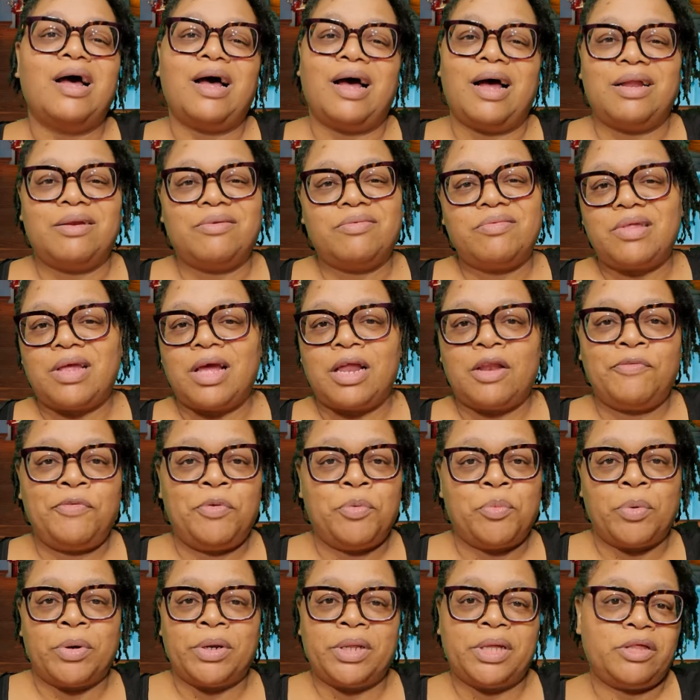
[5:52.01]
I understand if
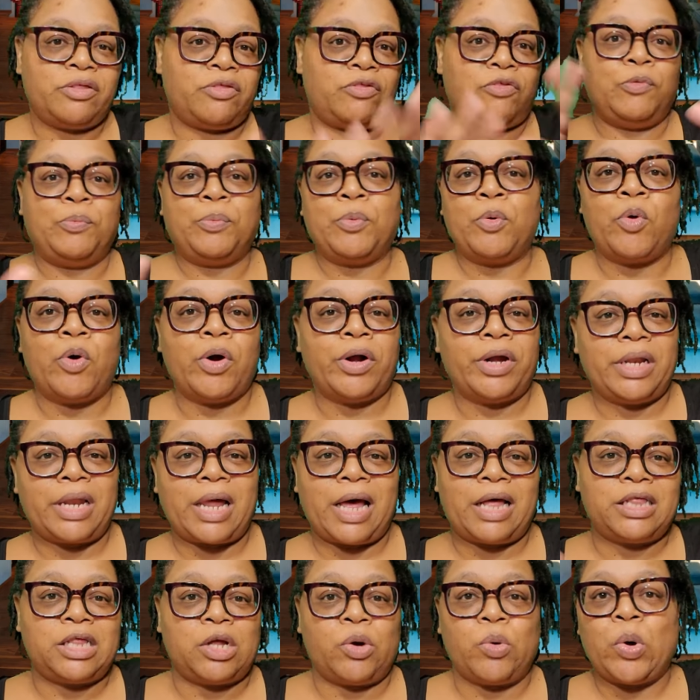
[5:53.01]
you want to get super
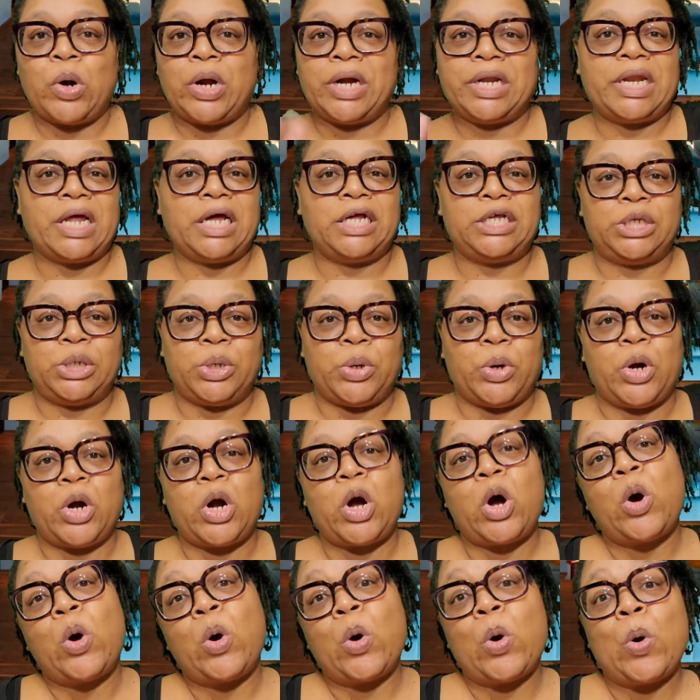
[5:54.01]
organized and organize your
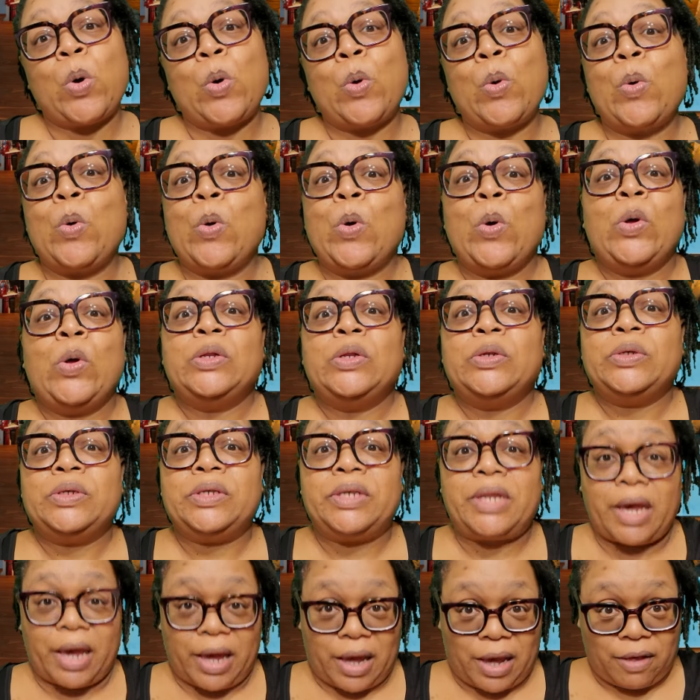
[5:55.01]
whole
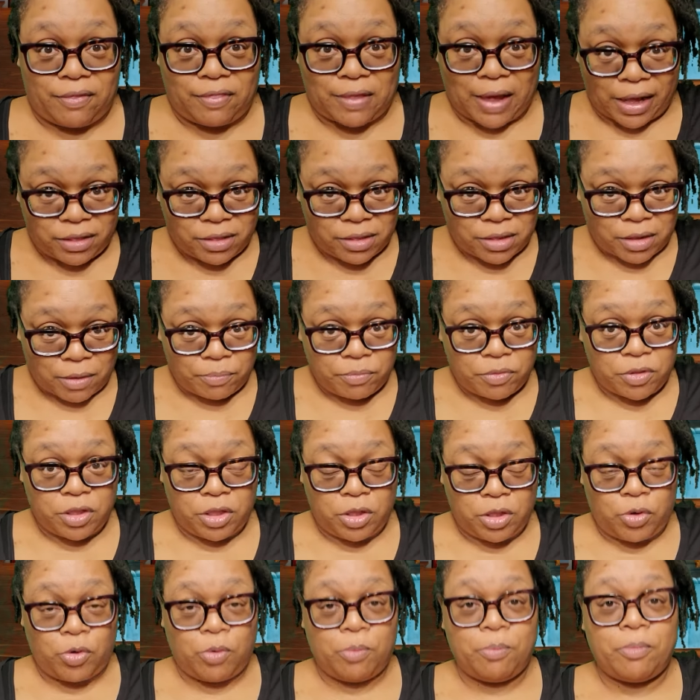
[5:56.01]
day, that's up to
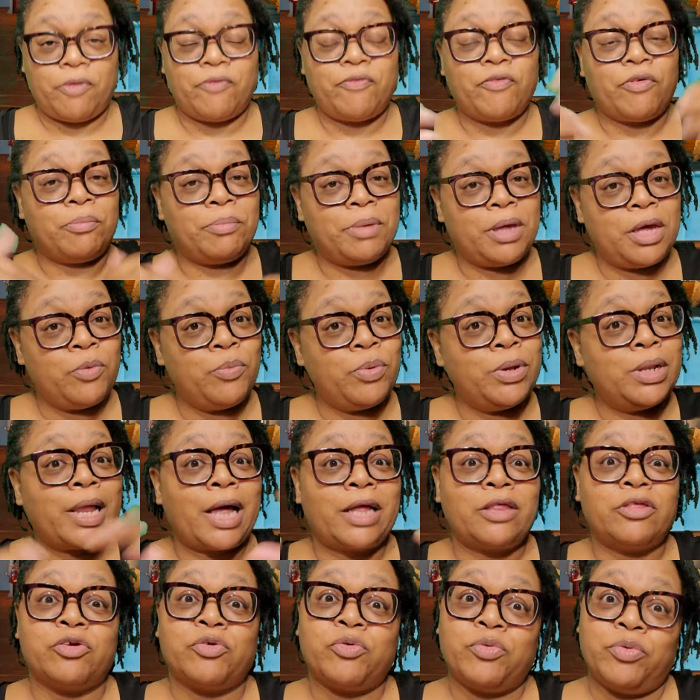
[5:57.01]
you. But for me, we
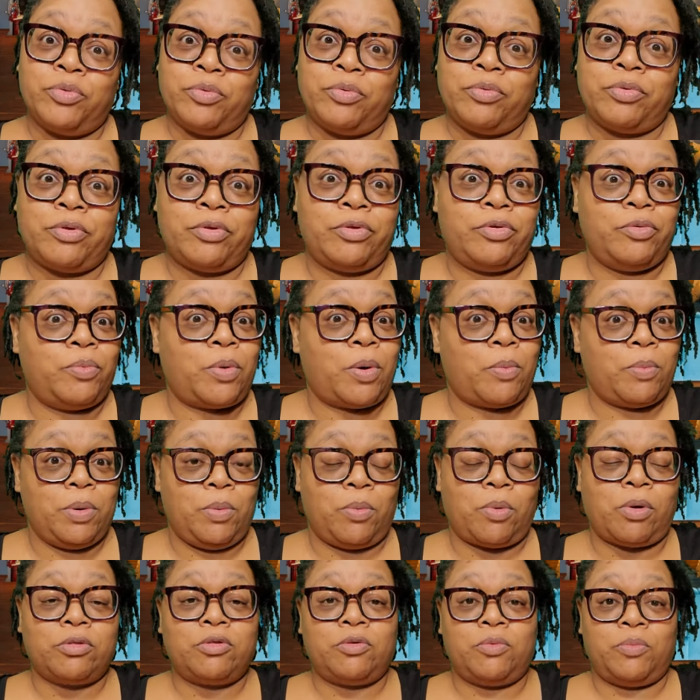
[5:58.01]
like to cruise and do what we
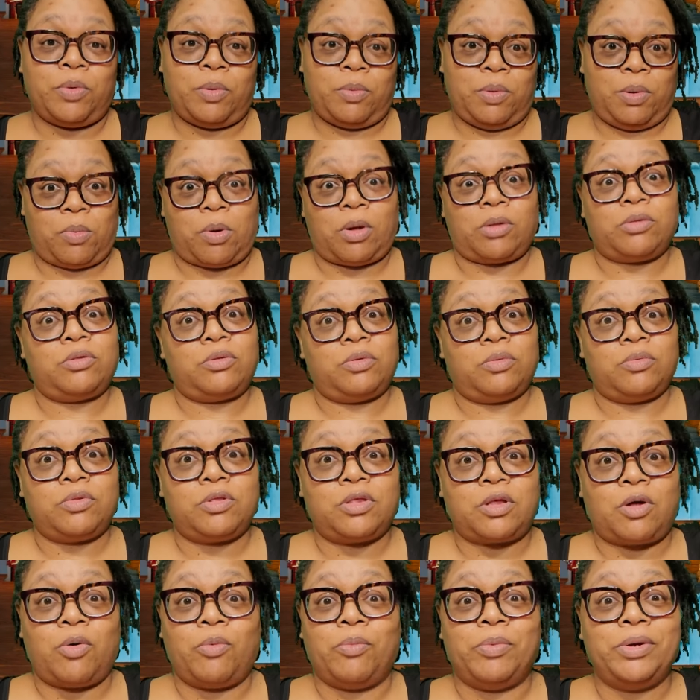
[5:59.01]
want to when we want to.
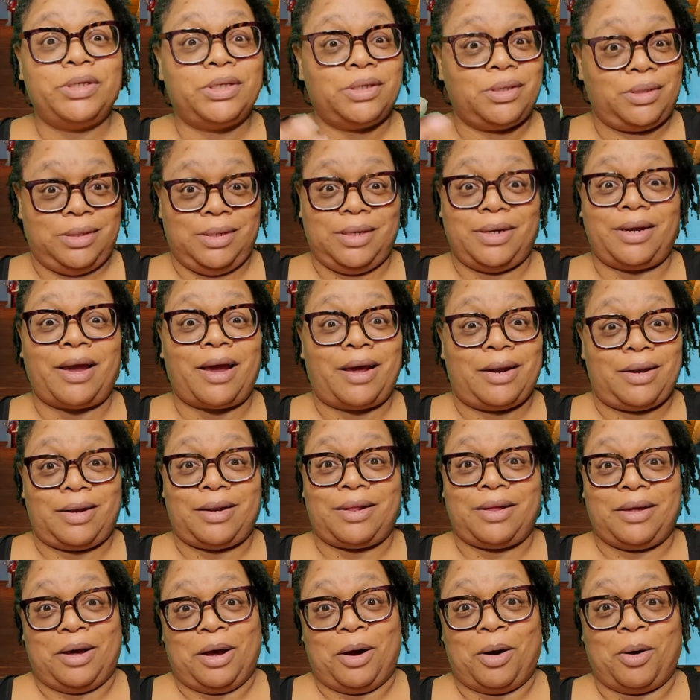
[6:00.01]
So we just look at it
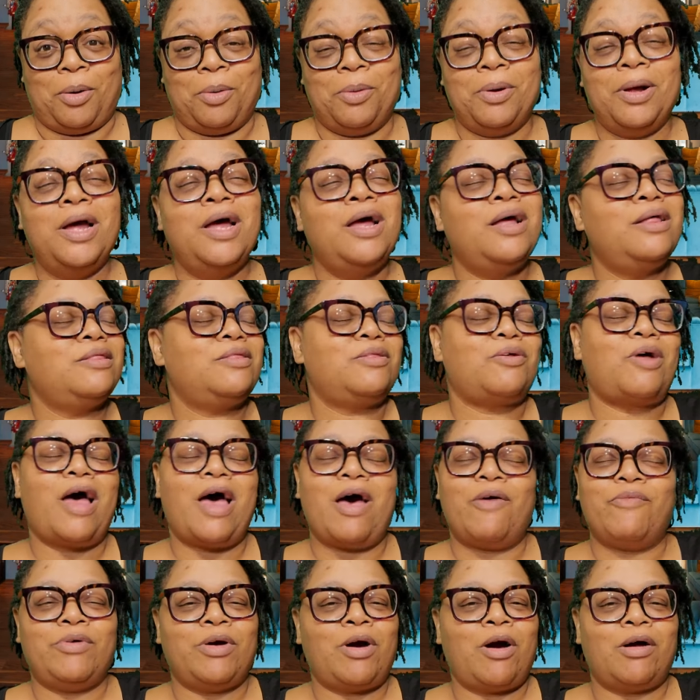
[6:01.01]
and go. So
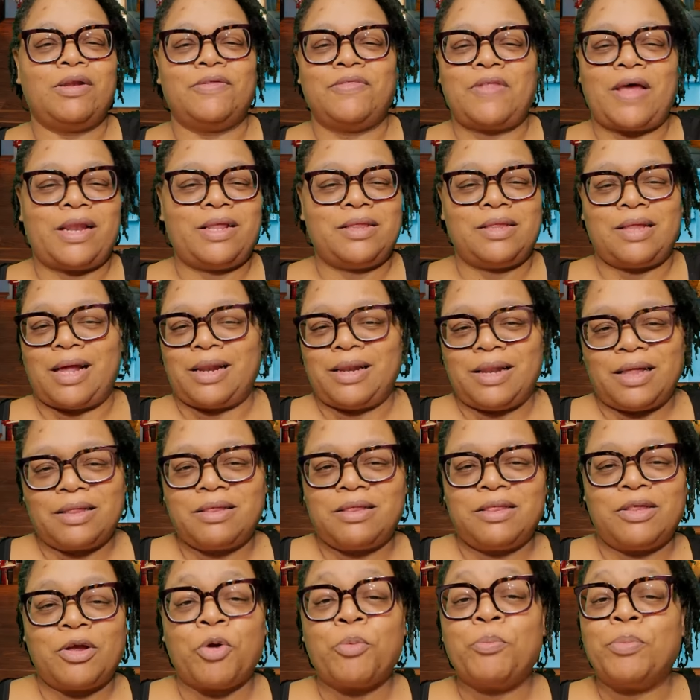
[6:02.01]
having all of that is not necessary.